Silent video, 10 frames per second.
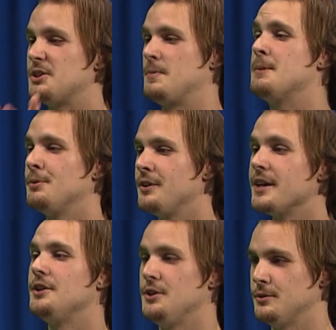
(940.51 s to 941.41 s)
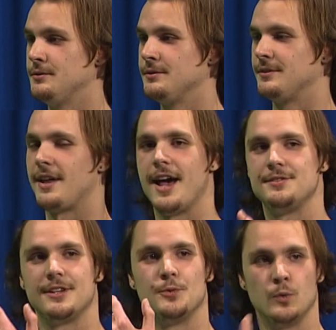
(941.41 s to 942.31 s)
people like you, as
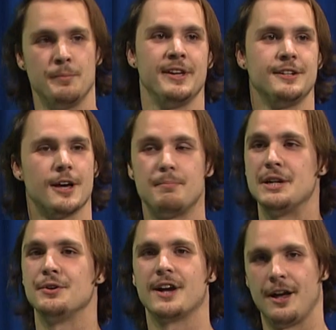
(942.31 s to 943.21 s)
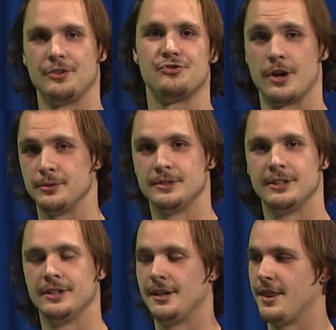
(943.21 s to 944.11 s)
in women appearing on the show,
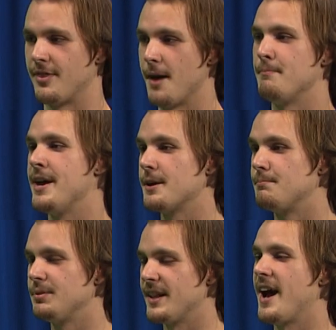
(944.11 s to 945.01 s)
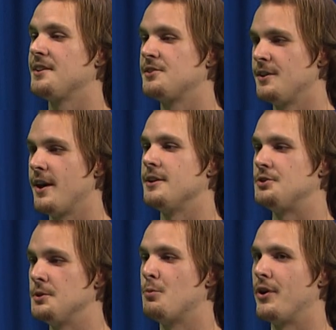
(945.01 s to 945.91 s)
that make Platts Tonight
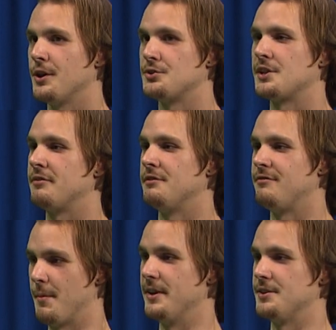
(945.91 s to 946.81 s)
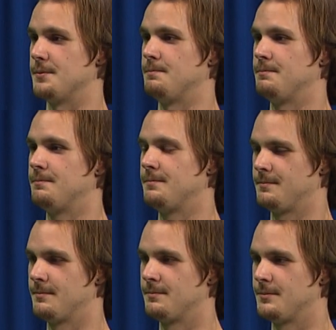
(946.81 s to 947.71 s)
2.07 feminism.
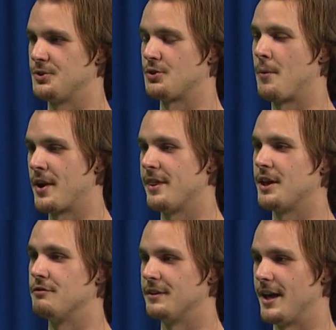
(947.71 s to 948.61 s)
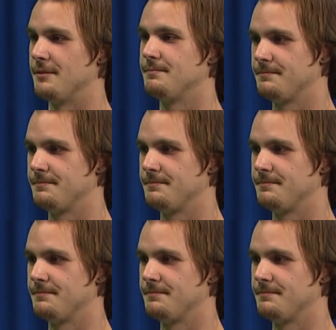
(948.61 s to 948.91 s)
So I want to thank you for that.